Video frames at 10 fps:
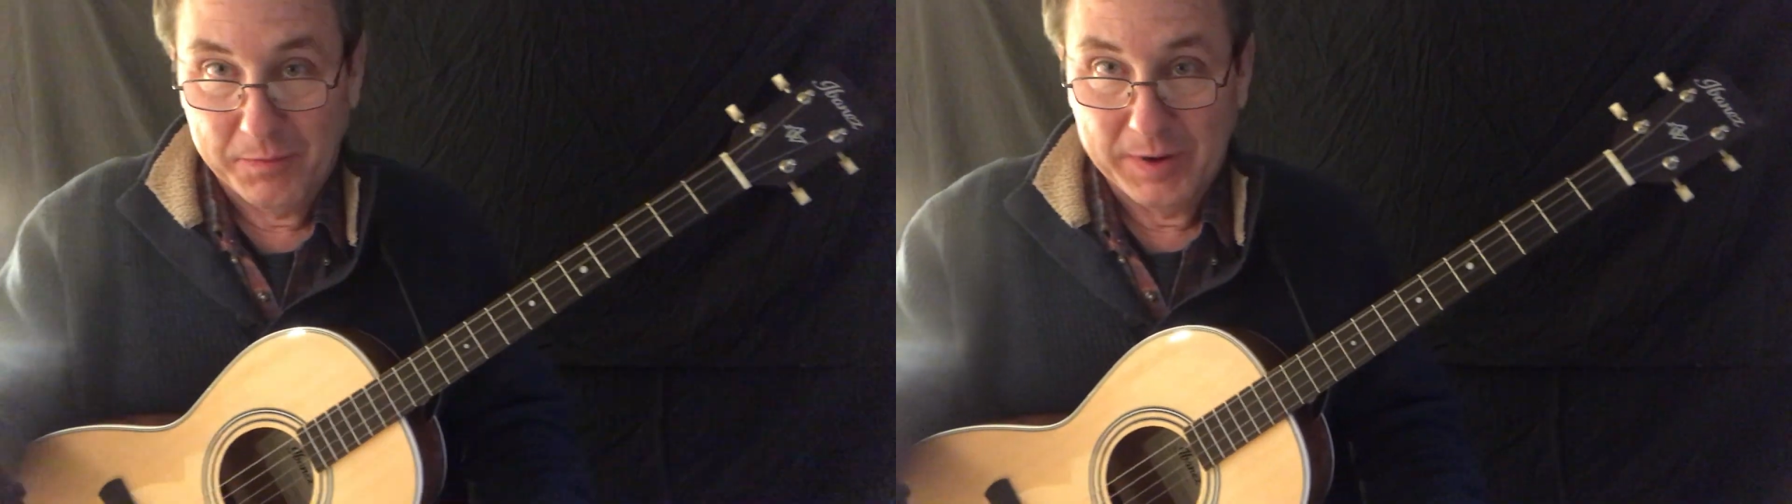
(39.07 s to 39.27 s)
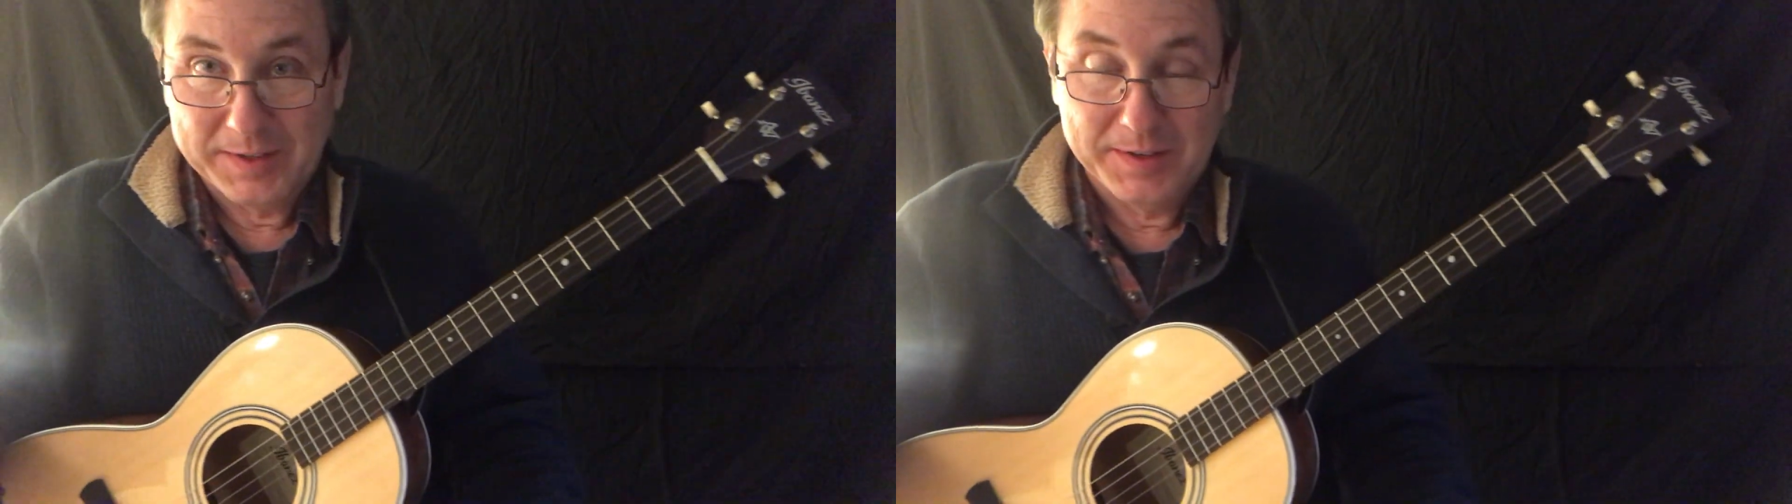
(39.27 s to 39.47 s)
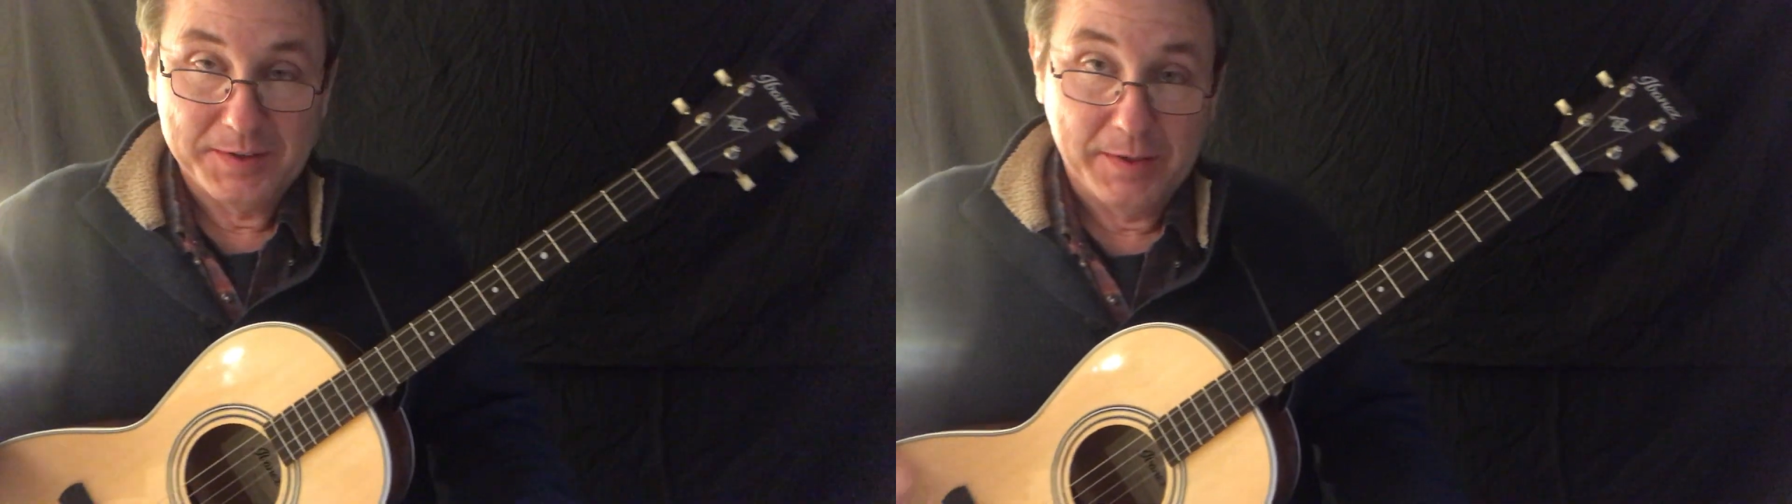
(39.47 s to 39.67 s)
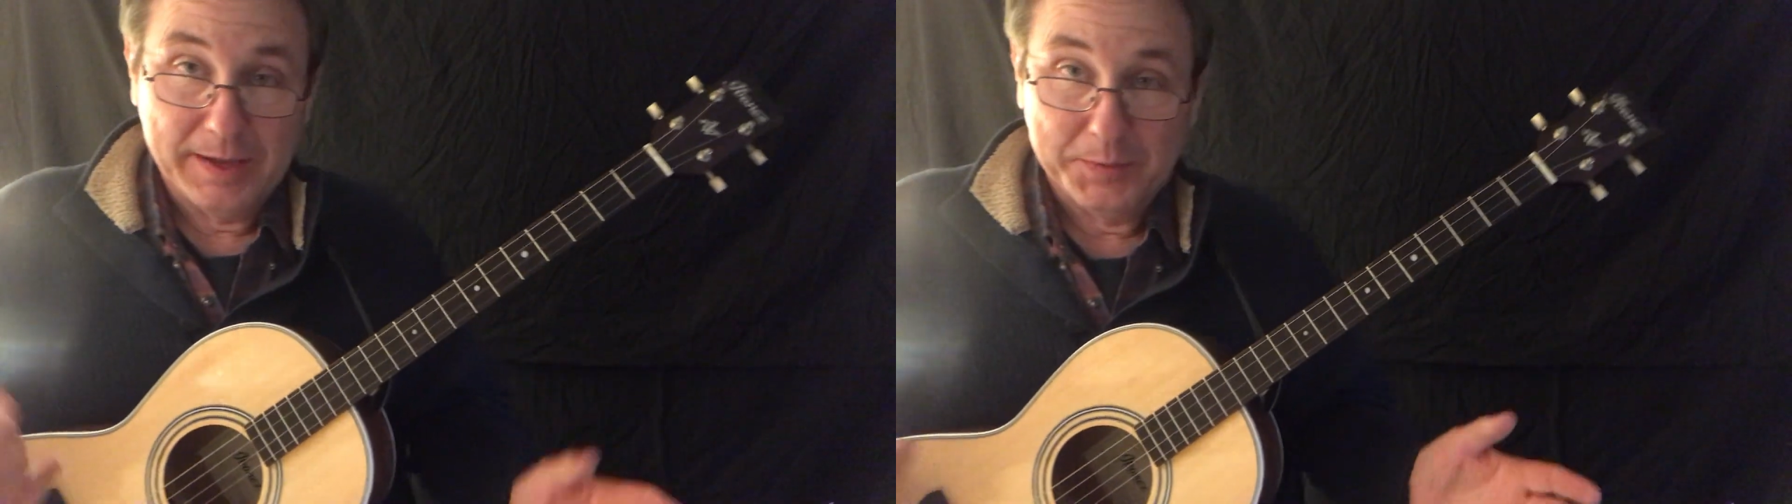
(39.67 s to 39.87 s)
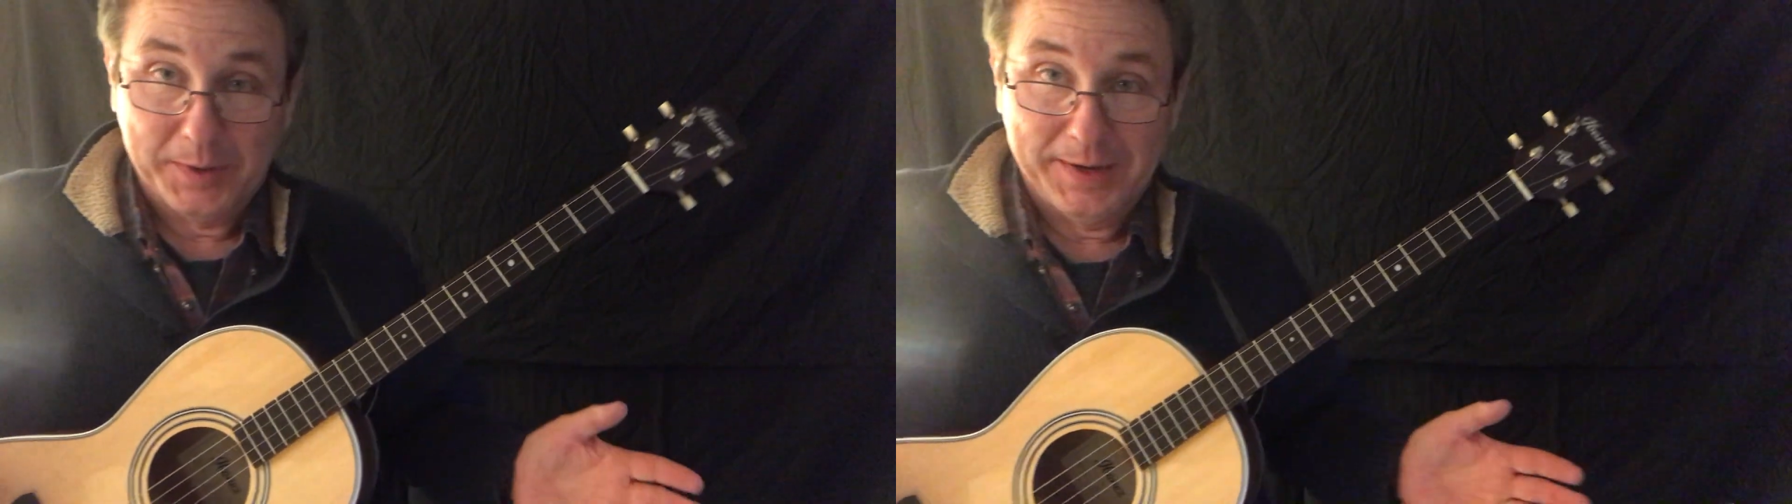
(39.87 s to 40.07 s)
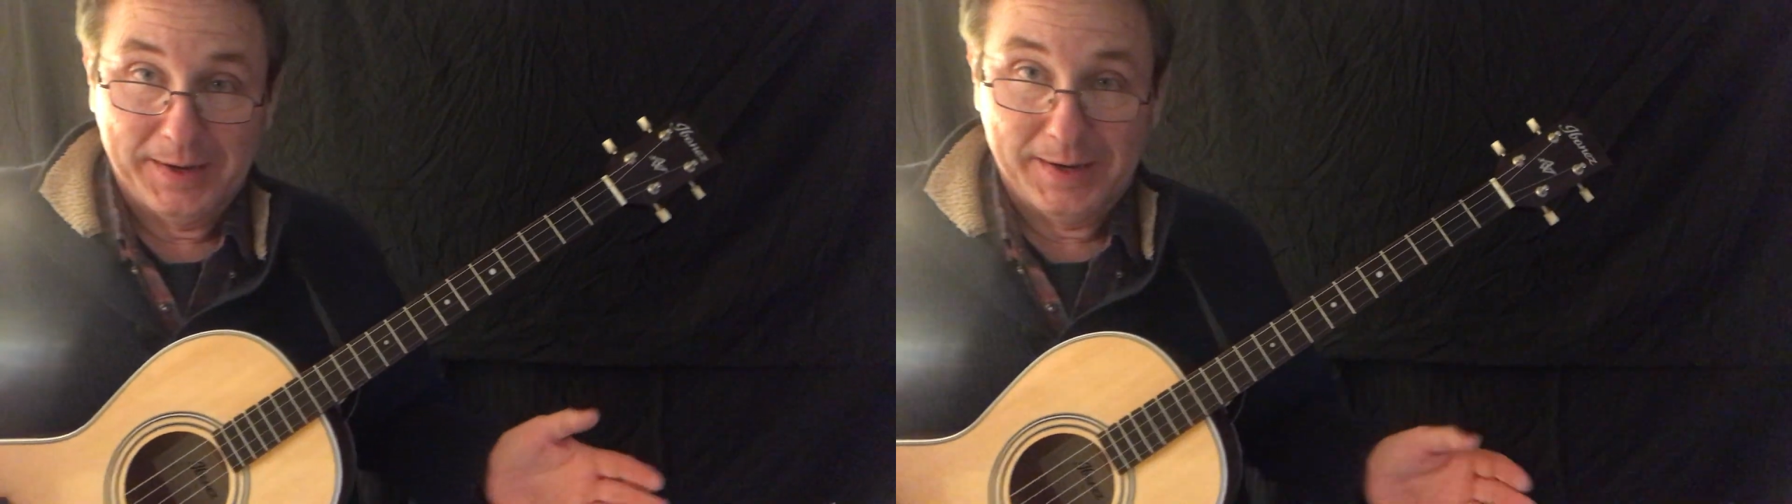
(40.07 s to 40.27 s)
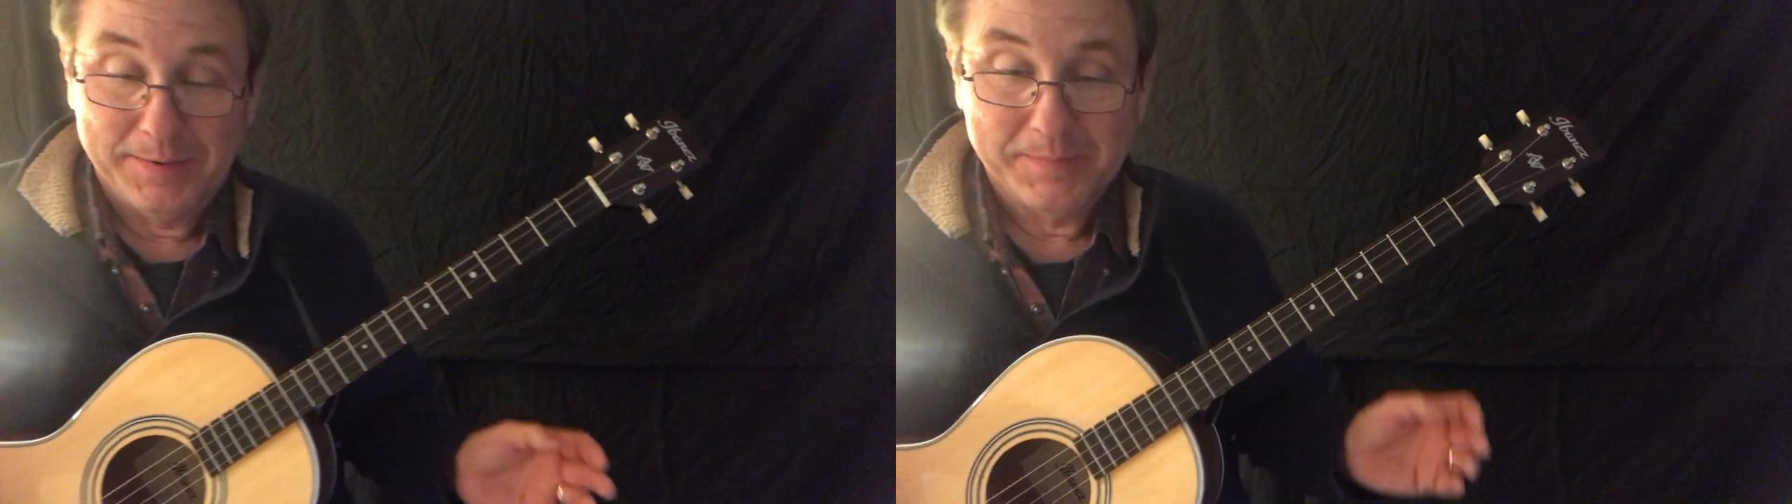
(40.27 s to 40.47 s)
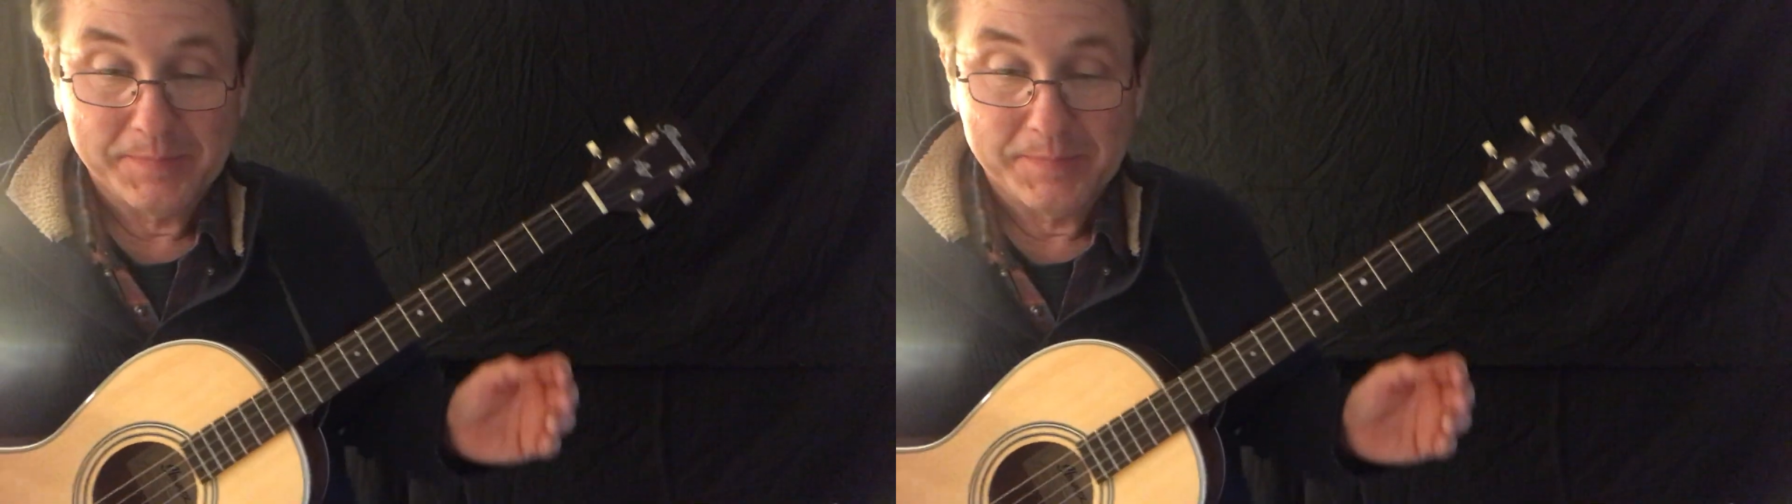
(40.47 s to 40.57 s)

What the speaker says: fix it. So that's what I did.